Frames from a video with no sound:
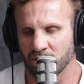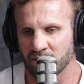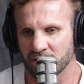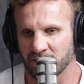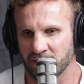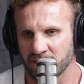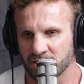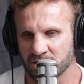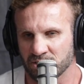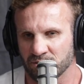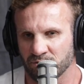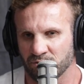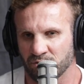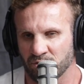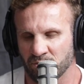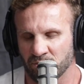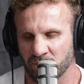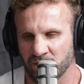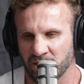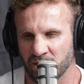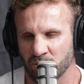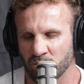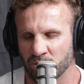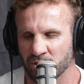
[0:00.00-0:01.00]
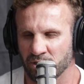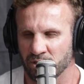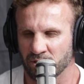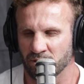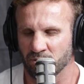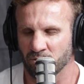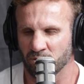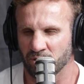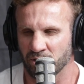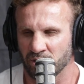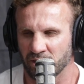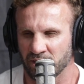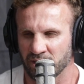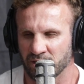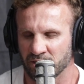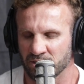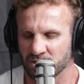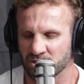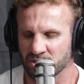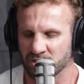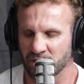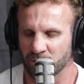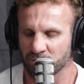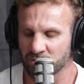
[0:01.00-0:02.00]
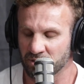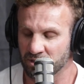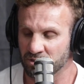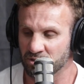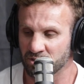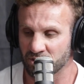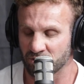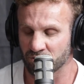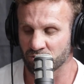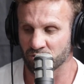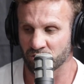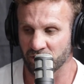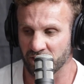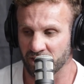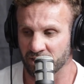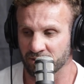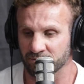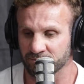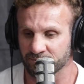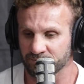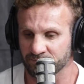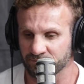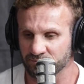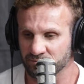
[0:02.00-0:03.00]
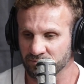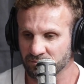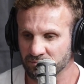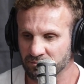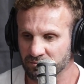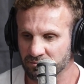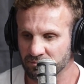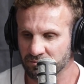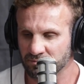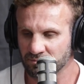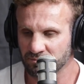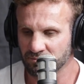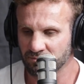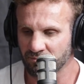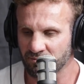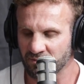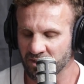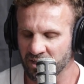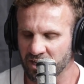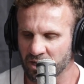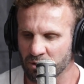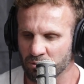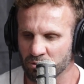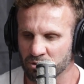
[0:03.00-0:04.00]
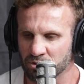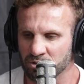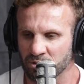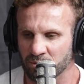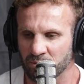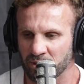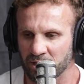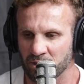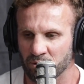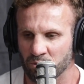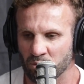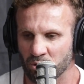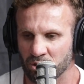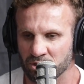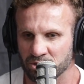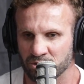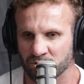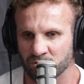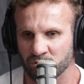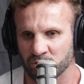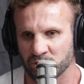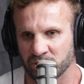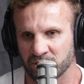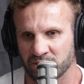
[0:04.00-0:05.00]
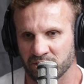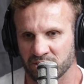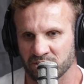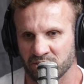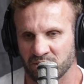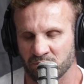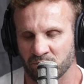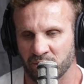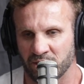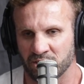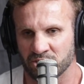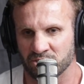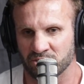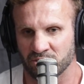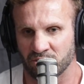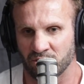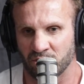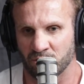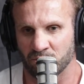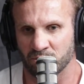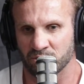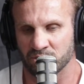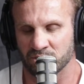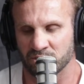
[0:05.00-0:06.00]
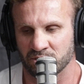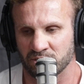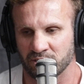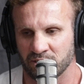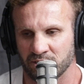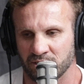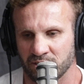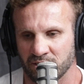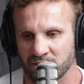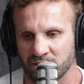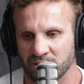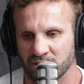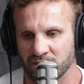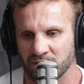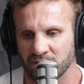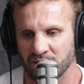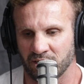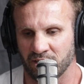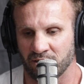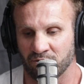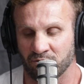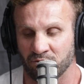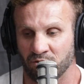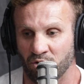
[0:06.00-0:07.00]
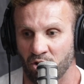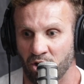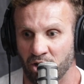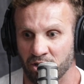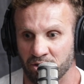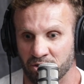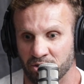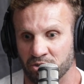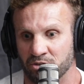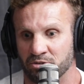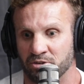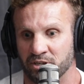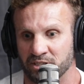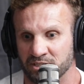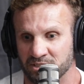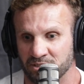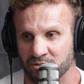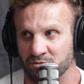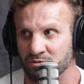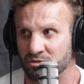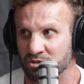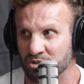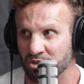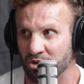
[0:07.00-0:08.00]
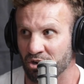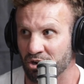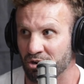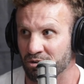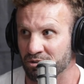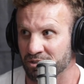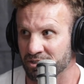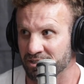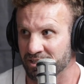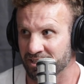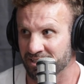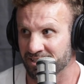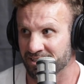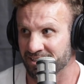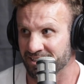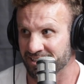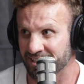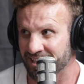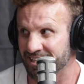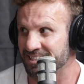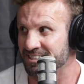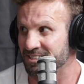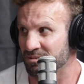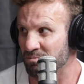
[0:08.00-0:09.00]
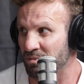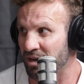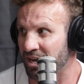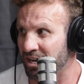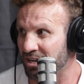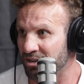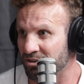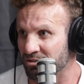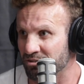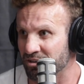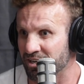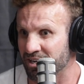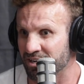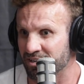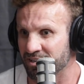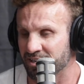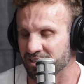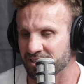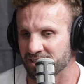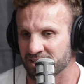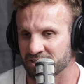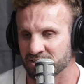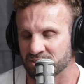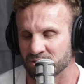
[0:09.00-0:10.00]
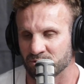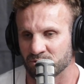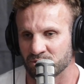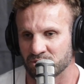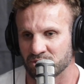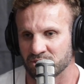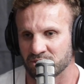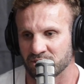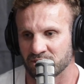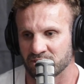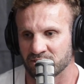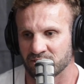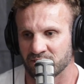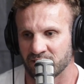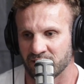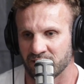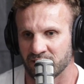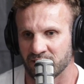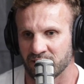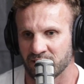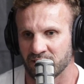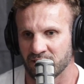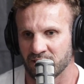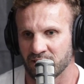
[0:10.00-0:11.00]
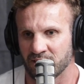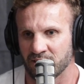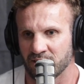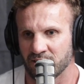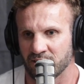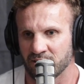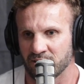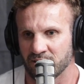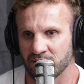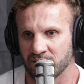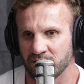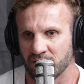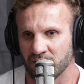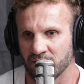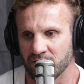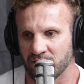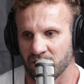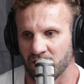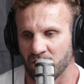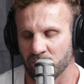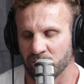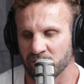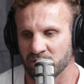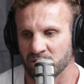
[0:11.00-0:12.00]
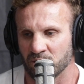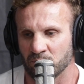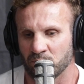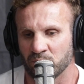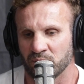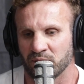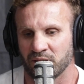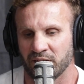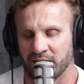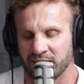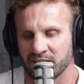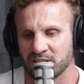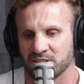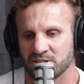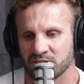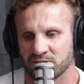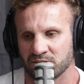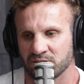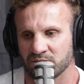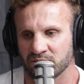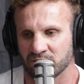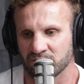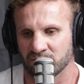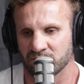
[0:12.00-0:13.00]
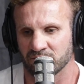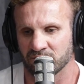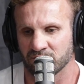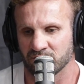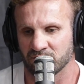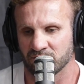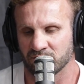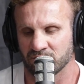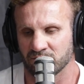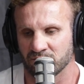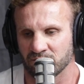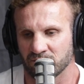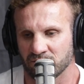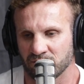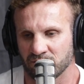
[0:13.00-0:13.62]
so I guess for me, when I stepped into the ring, it wasn't really so much that I was a violent, aggressive child that needed to get some anger out. I guess it was just that I'm in the place